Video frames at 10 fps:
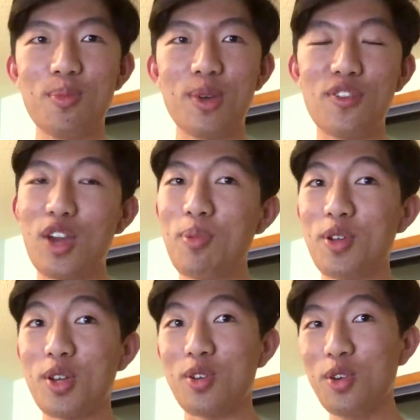But if you upload
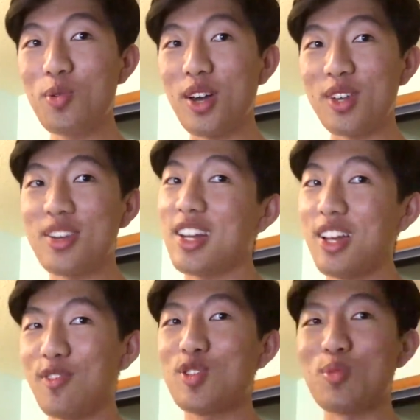a good one, you get a
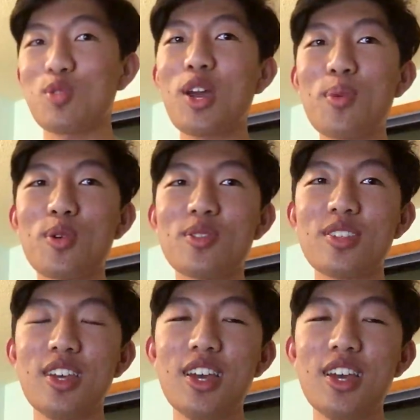lot of subscribers.